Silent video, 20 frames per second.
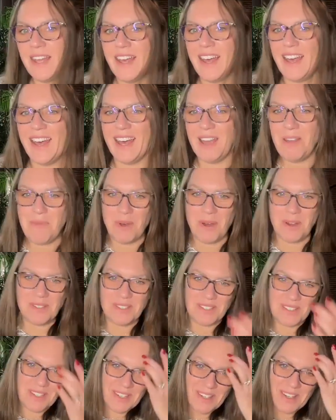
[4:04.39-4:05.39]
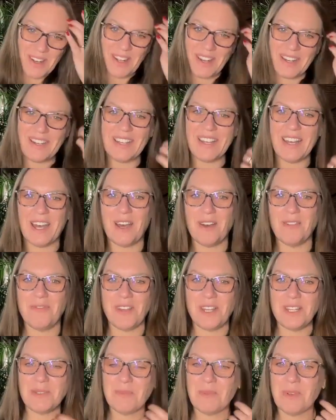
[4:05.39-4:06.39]
I posted it on uh,
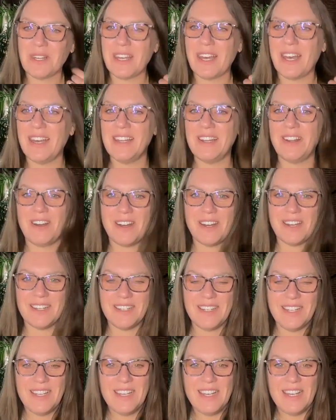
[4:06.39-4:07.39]
Facebook and on